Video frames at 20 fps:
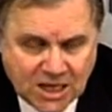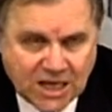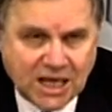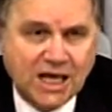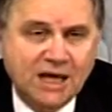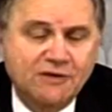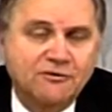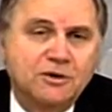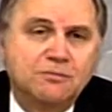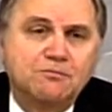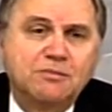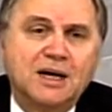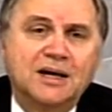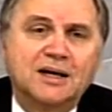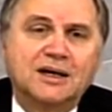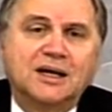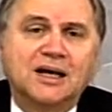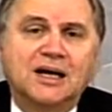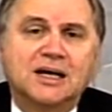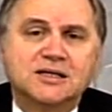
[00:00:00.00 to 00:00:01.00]
Every
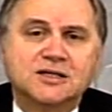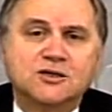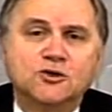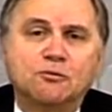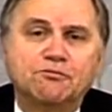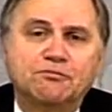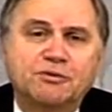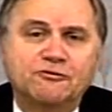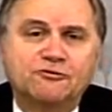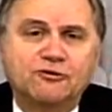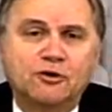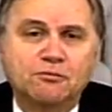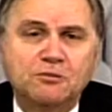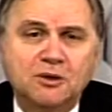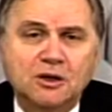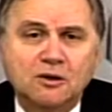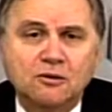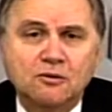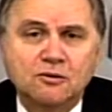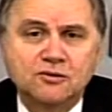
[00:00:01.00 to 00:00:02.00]
bank has
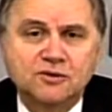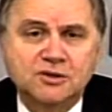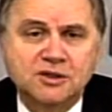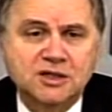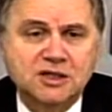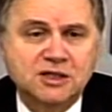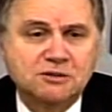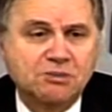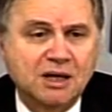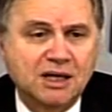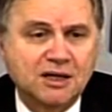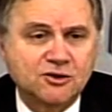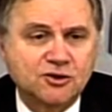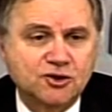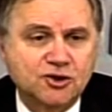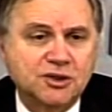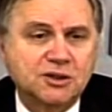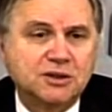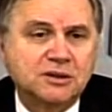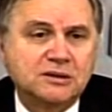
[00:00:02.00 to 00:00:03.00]
non-performing loans in its balance
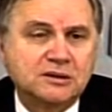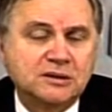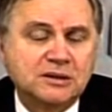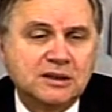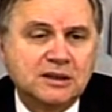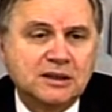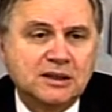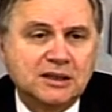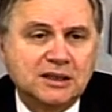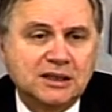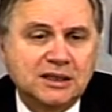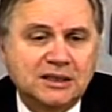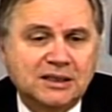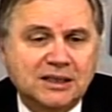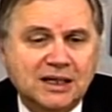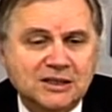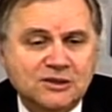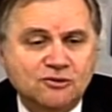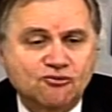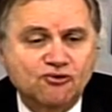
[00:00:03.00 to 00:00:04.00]
sheet. It
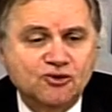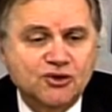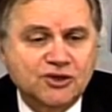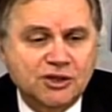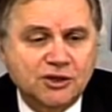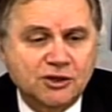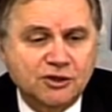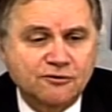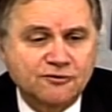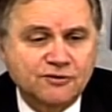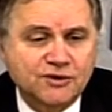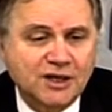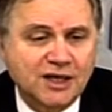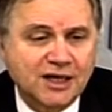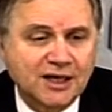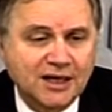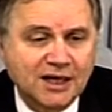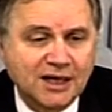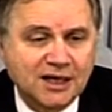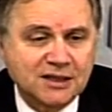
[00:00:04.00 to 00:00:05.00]
has reserves
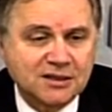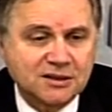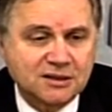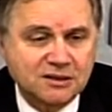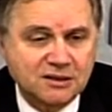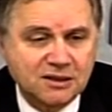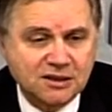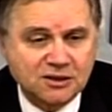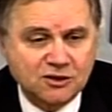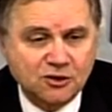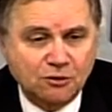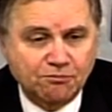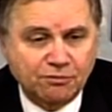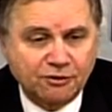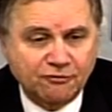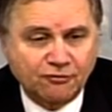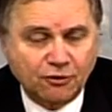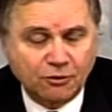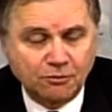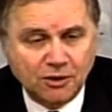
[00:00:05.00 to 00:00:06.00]
against these
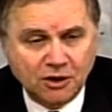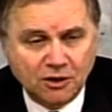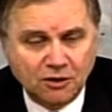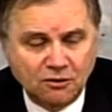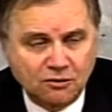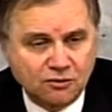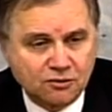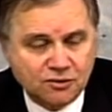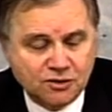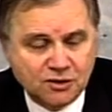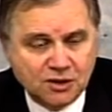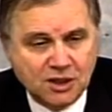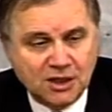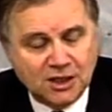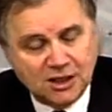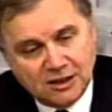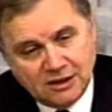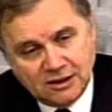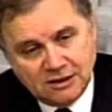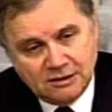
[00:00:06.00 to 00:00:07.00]
non-performing loans.
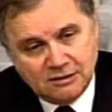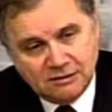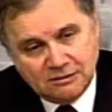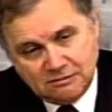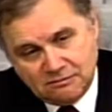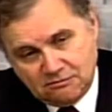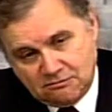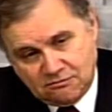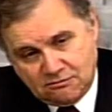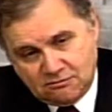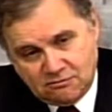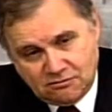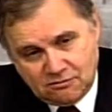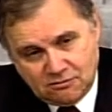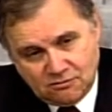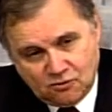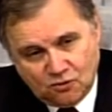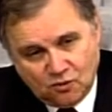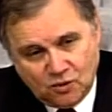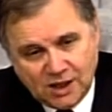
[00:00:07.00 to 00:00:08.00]

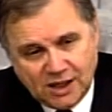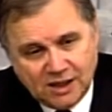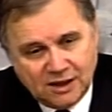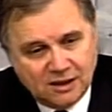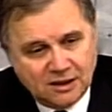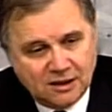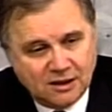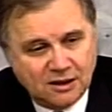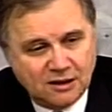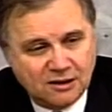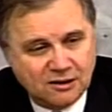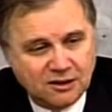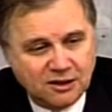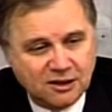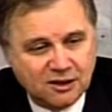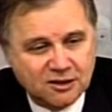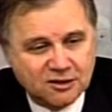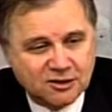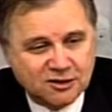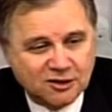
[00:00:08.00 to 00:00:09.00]
When
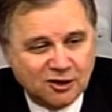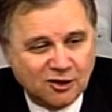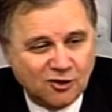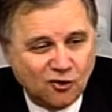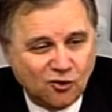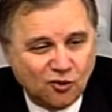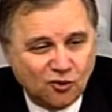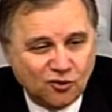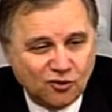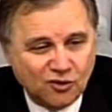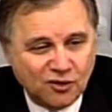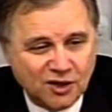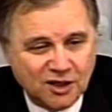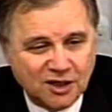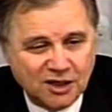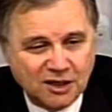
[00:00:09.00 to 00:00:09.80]
this loan